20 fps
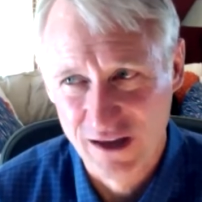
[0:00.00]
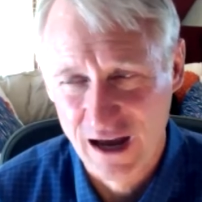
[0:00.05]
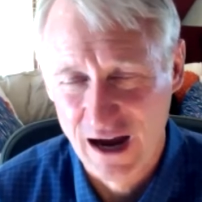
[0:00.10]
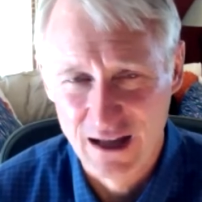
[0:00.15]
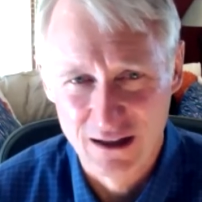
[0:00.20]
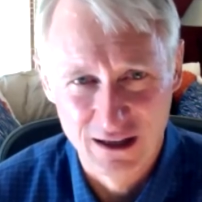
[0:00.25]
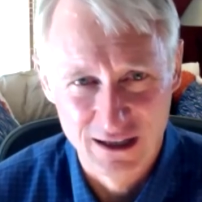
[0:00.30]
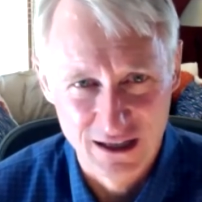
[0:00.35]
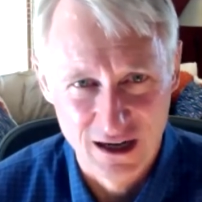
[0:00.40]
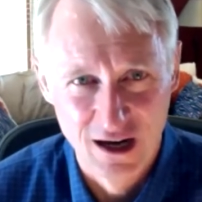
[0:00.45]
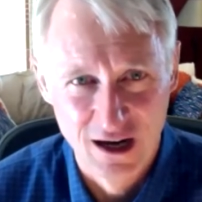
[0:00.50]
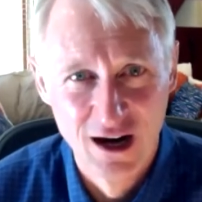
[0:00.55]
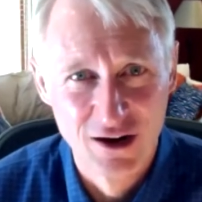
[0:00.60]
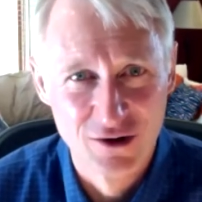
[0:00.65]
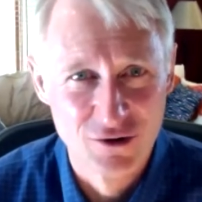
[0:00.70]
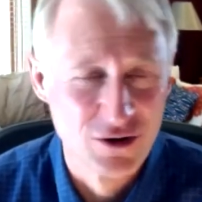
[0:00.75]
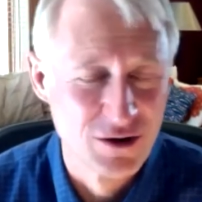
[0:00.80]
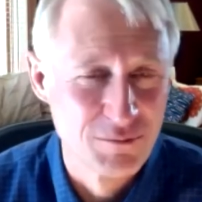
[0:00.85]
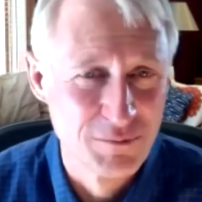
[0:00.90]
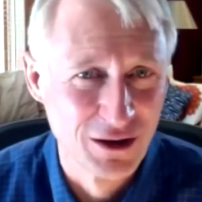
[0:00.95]
got like
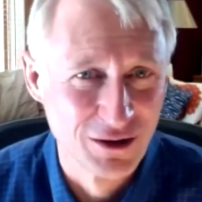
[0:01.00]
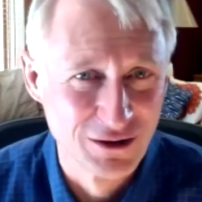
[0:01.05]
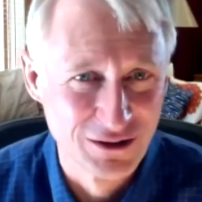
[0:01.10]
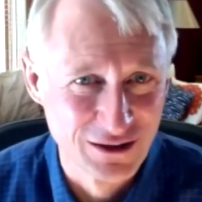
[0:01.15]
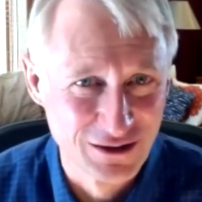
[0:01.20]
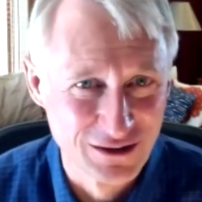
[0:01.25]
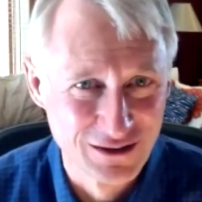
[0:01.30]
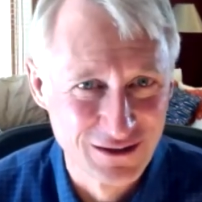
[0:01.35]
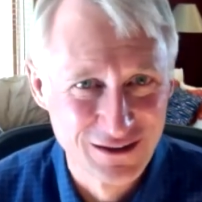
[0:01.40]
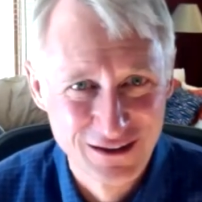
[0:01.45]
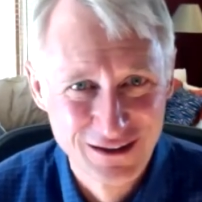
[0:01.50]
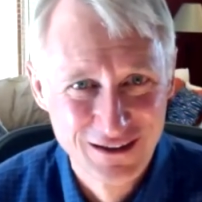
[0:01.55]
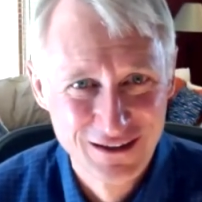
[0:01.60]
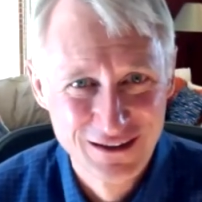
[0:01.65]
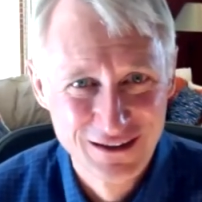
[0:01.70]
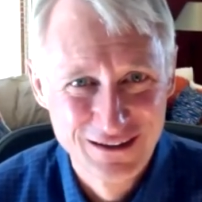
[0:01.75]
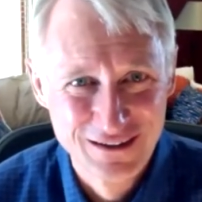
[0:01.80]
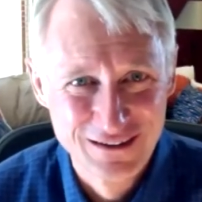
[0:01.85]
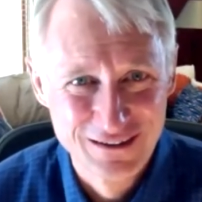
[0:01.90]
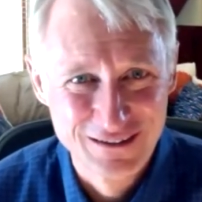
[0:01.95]
100 million
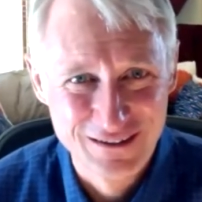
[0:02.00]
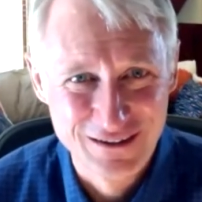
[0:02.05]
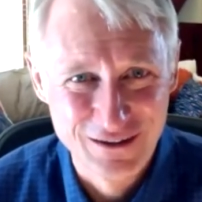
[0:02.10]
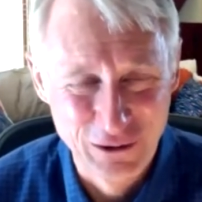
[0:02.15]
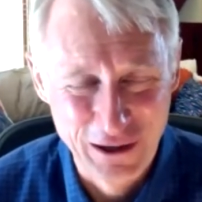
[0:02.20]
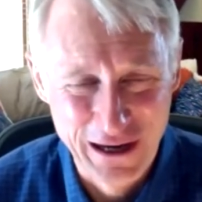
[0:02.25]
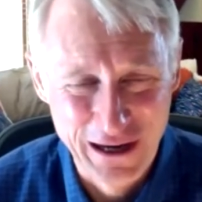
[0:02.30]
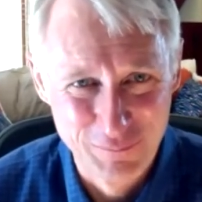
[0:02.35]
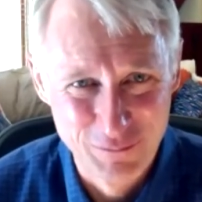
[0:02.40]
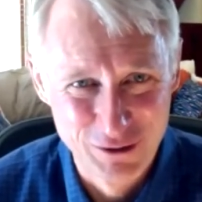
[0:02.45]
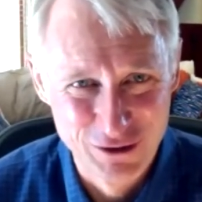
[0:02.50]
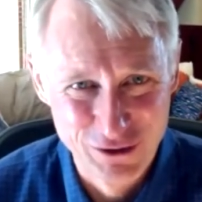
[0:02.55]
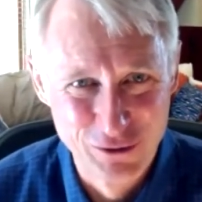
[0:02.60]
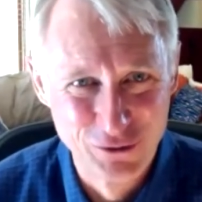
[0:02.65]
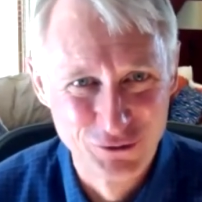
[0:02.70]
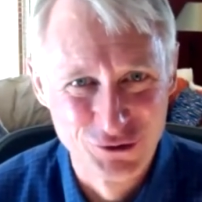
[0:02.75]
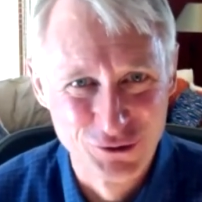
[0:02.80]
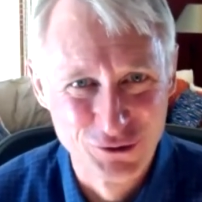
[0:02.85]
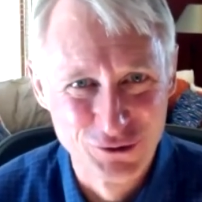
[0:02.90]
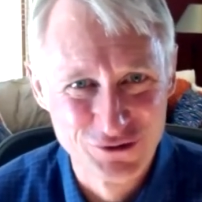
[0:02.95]
claimed
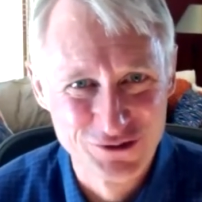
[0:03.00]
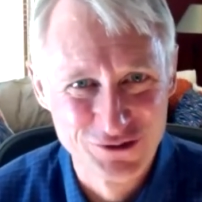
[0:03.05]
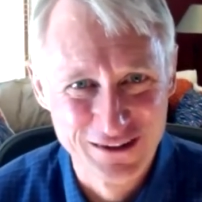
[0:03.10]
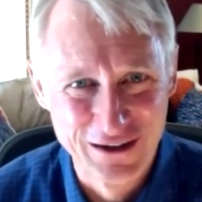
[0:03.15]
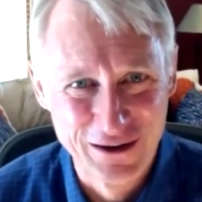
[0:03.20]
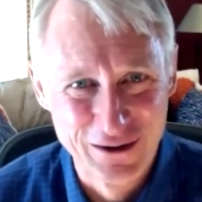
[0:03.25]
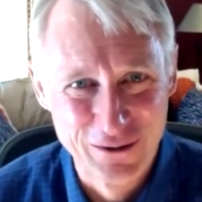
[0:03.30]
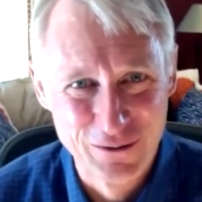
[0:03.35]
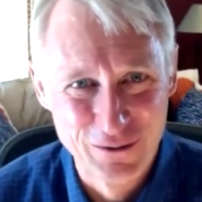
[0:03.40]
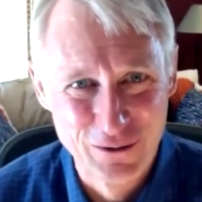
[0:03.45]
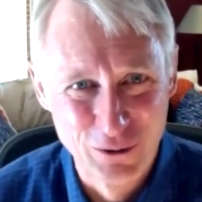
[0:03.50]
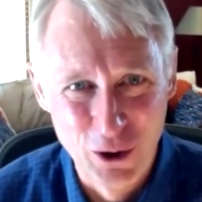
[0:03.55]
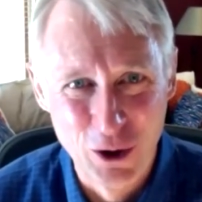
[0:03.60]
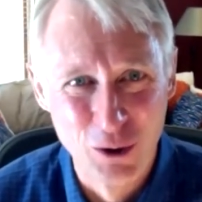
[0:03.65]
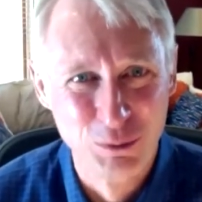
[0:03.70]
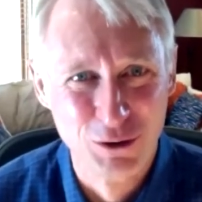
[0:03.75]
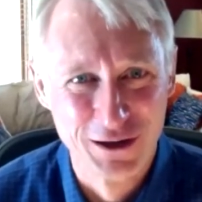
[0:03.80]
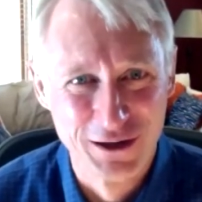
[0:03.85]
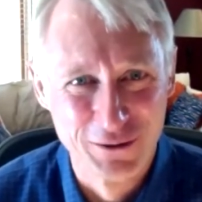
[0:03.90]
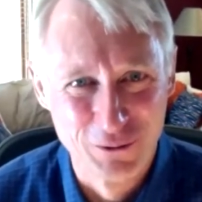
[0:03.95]
users, you know,
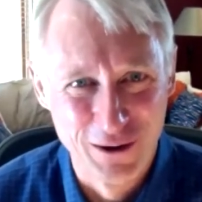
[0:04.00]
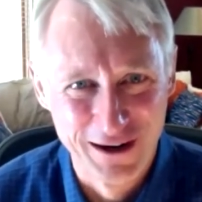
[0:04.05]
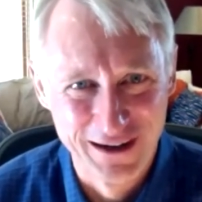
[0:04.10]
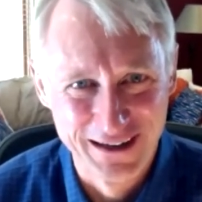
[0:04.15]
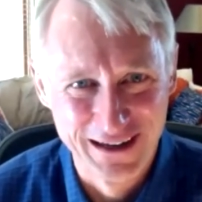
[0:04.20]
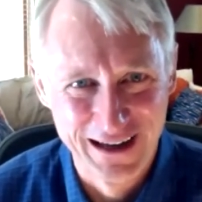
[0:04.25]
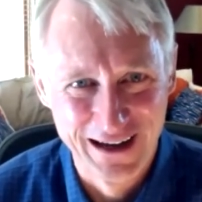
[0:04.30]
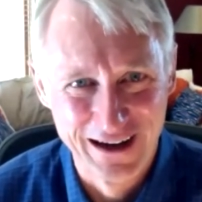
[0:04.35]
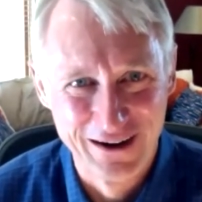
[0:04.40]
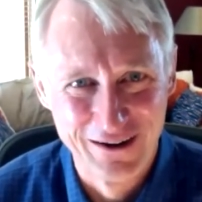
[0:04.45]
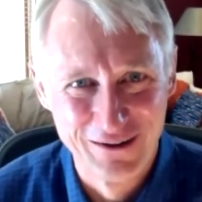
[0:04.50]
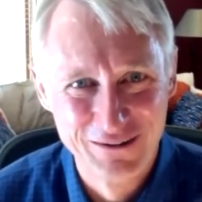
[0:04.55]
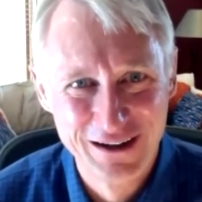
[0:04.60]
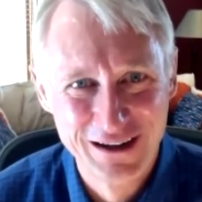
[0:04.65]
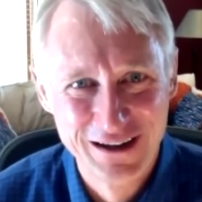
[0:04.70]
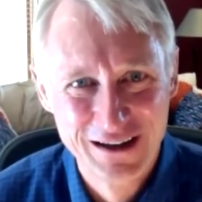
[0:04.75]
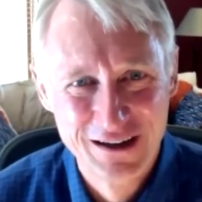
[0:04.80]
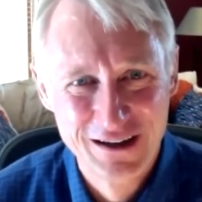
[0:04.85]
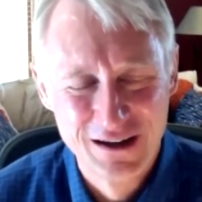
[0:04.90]
globally right now.